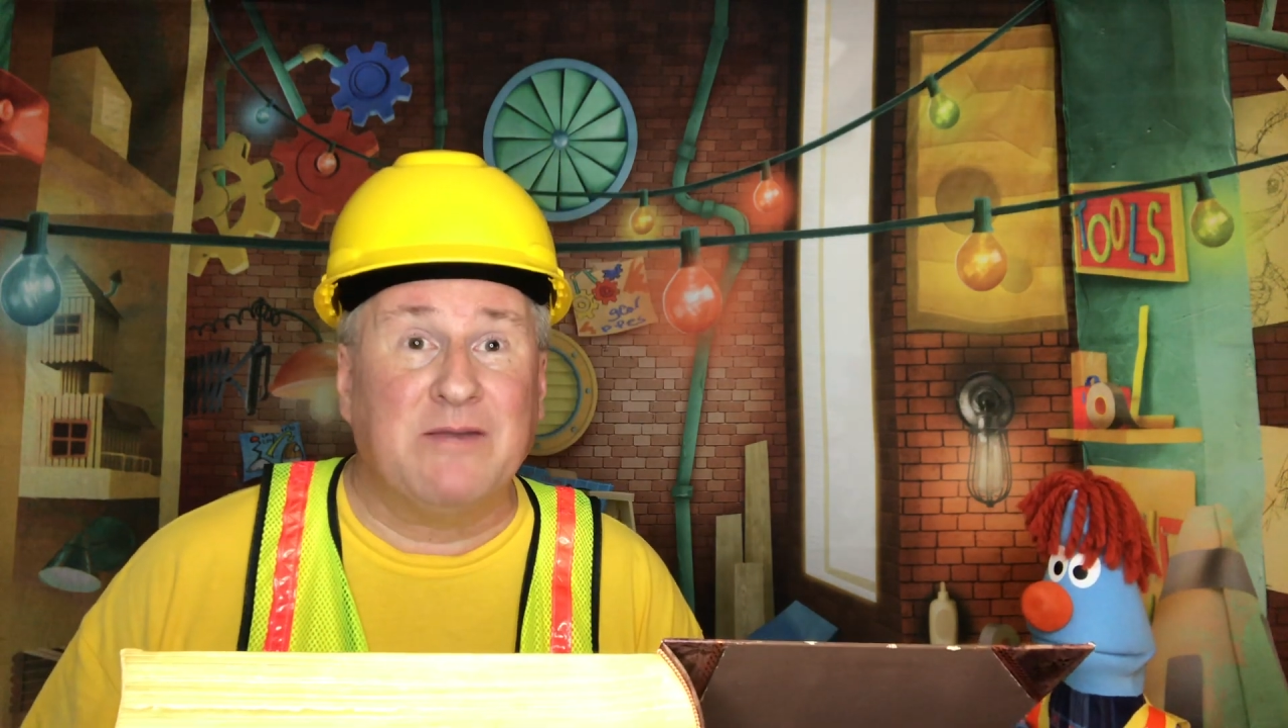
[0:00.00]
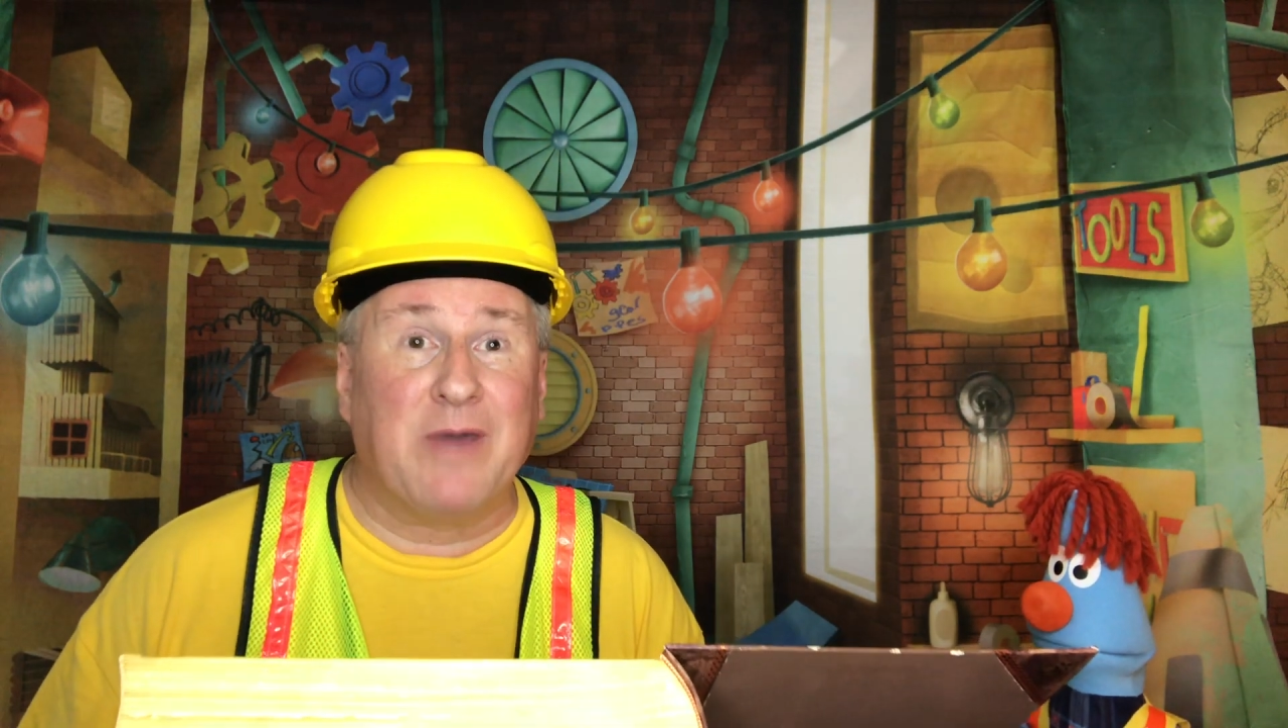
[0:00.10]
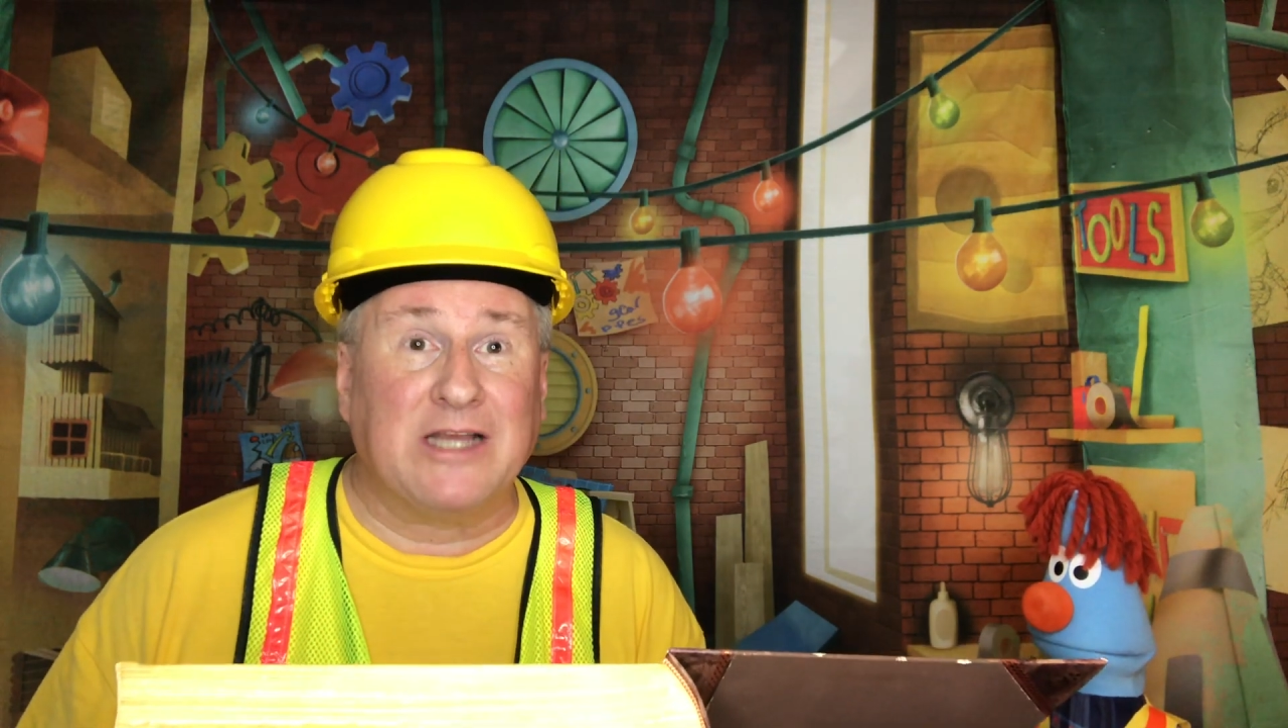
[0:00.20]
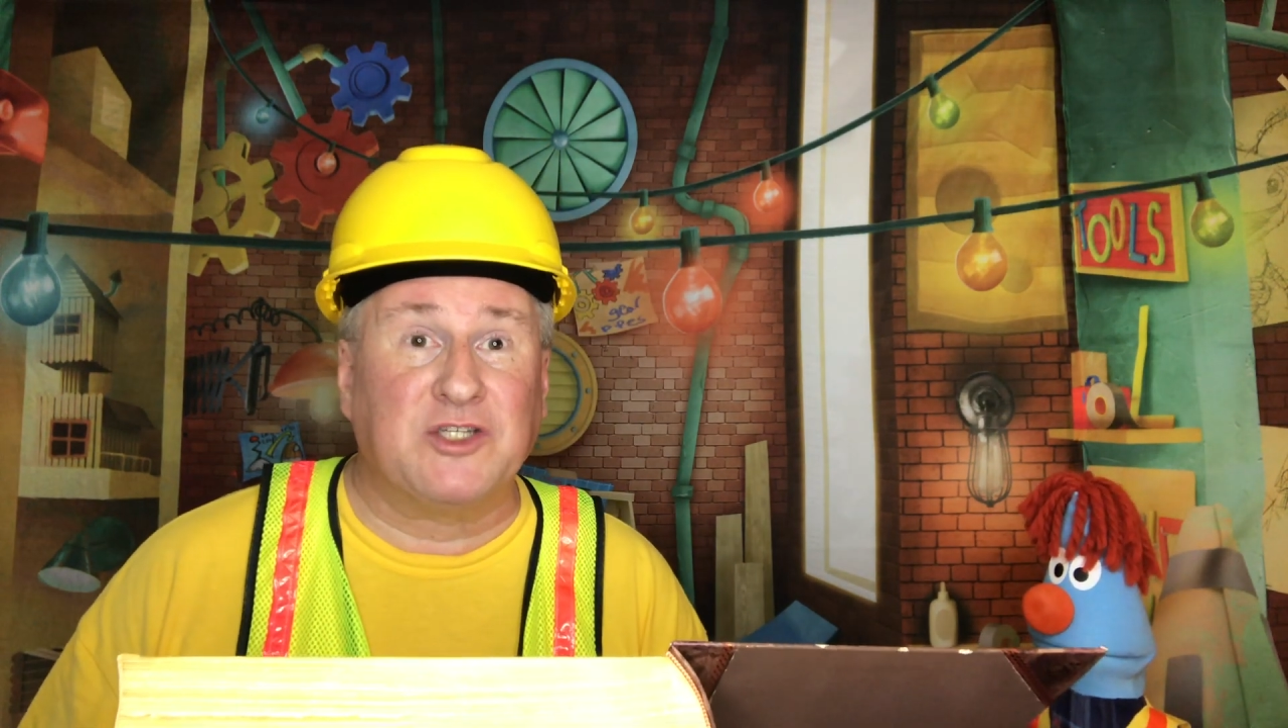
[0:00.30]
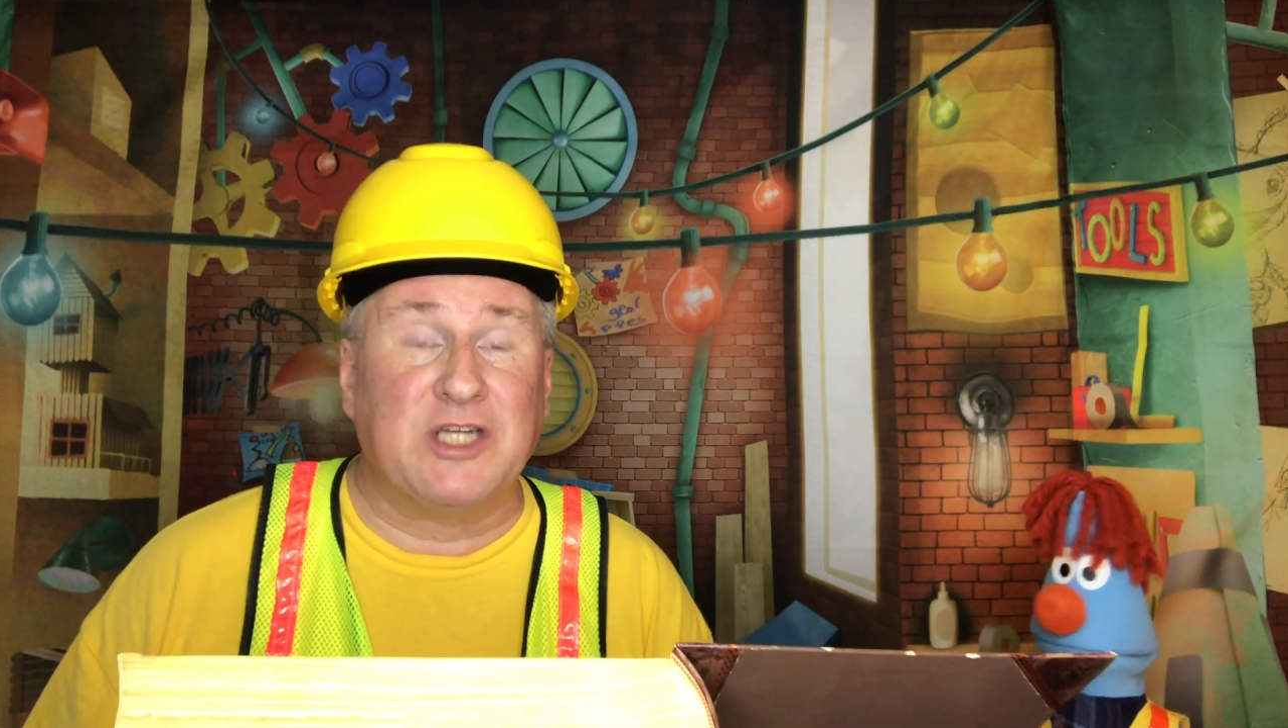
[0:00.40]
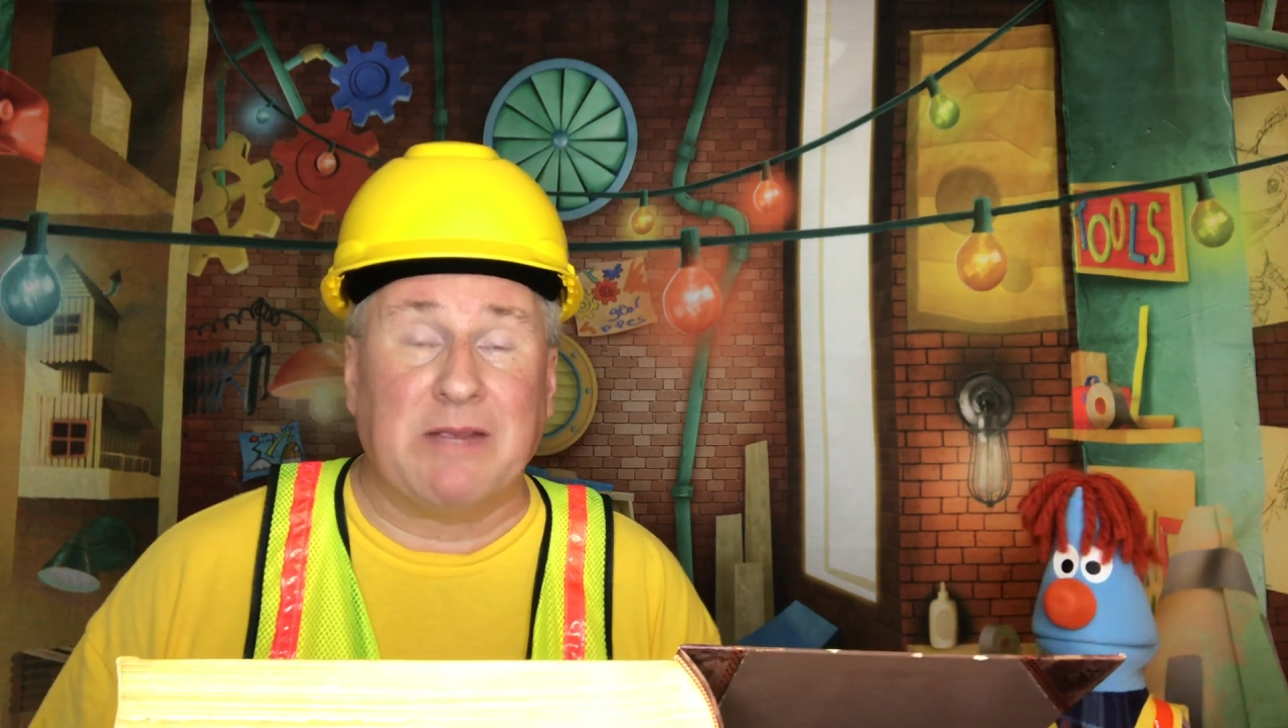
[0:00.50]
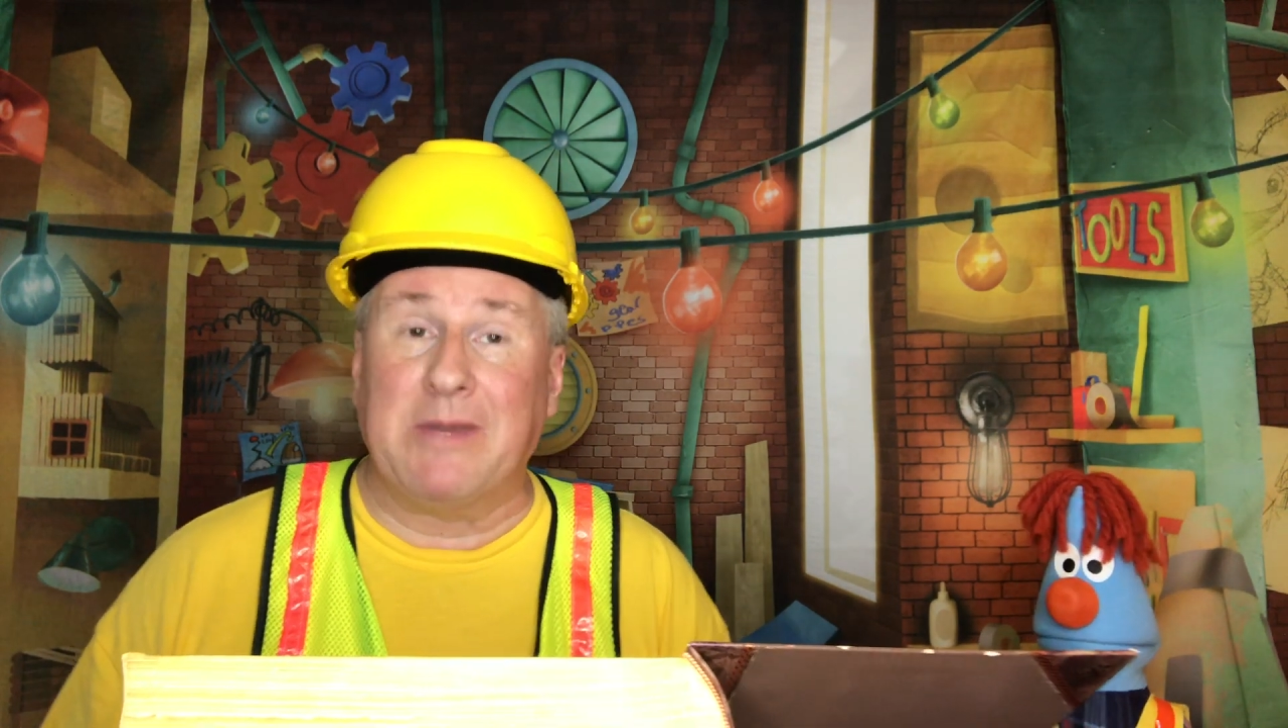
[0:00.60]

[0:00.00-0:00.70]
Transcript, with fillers: my sheep.